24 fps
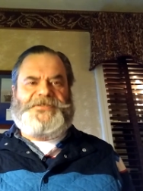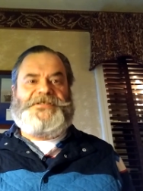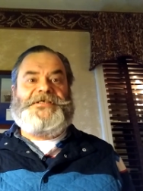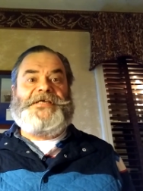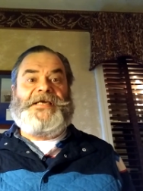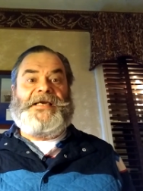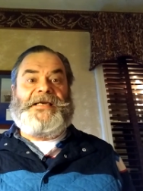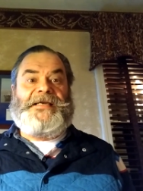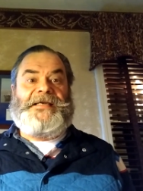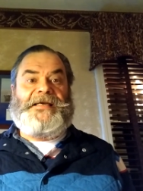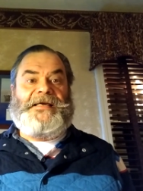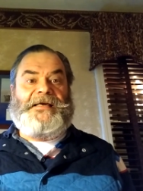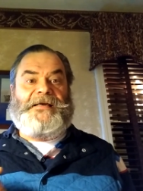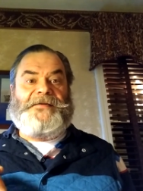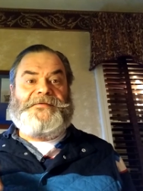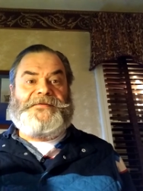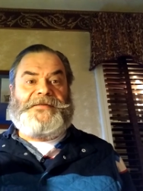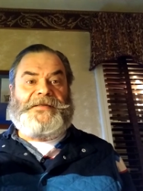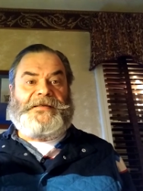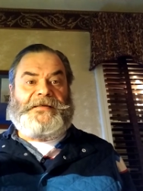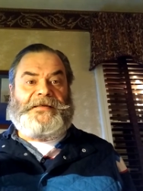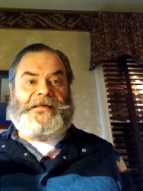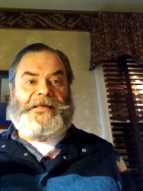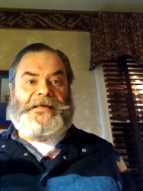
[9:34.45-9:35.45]
Check out
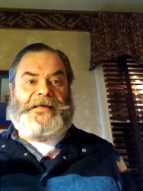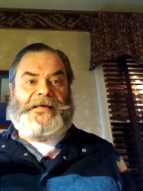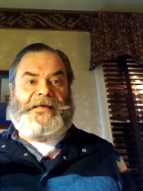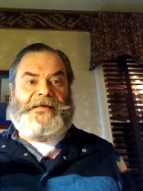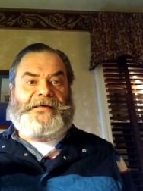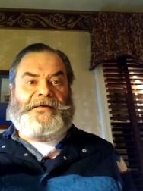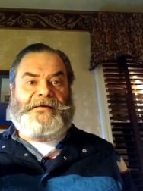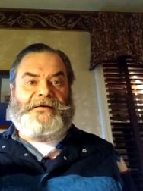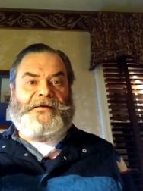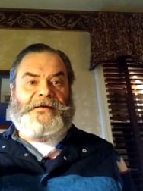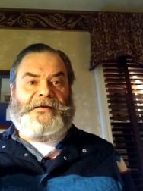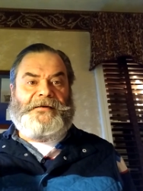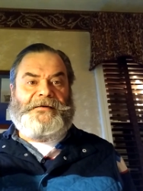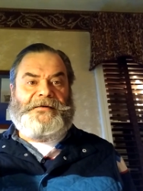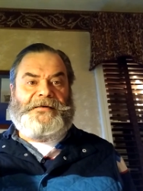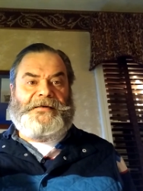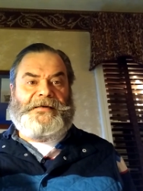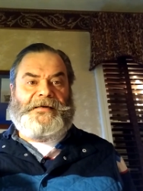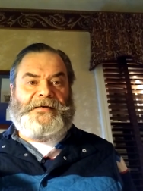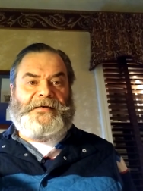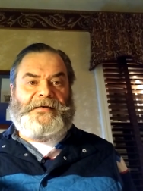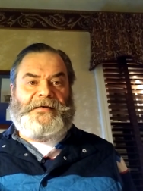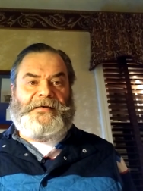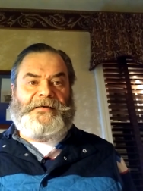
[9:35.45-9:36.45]
the link on
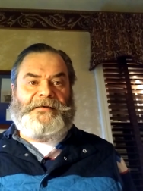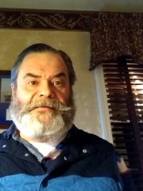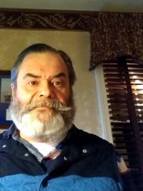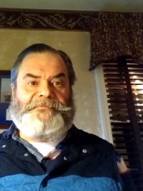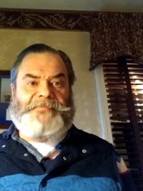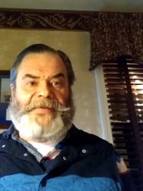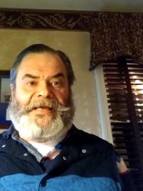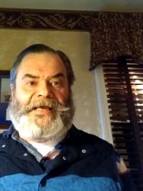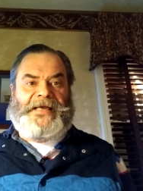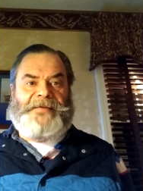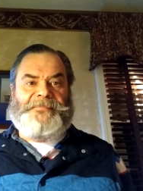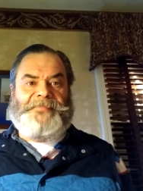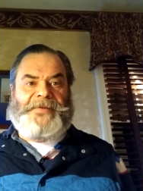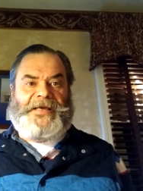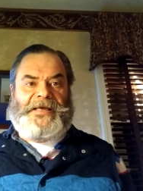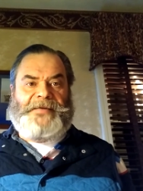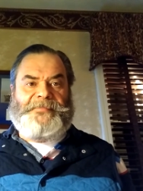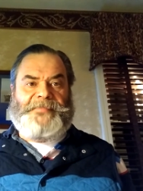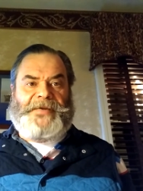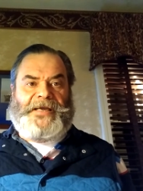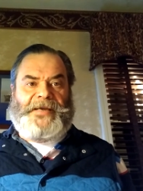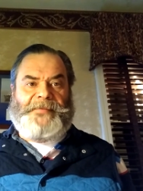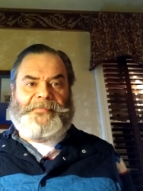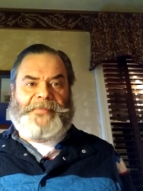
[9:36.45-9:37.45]
Mad, Mad,
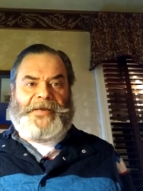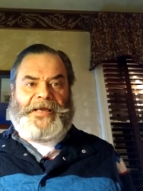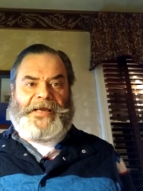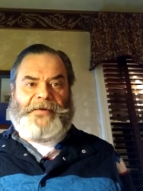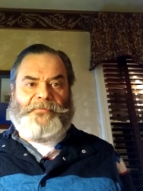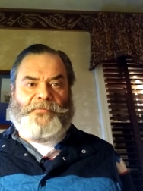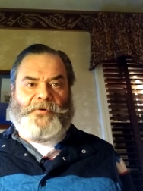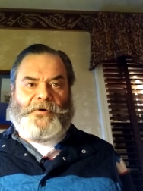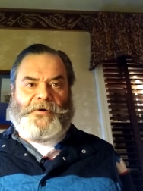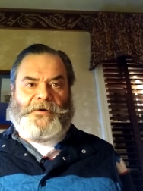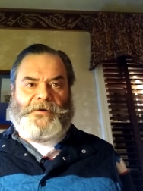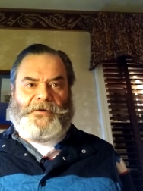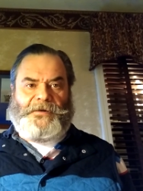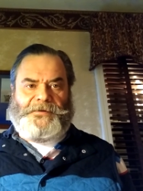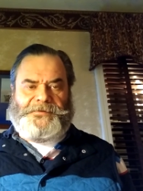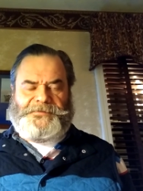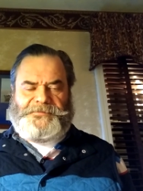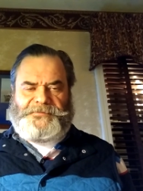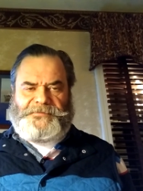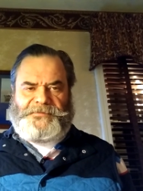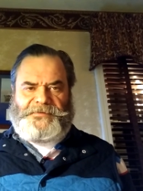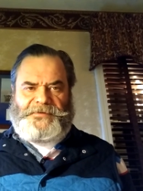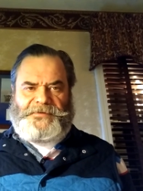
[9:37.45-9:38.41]
Mad, Mad World.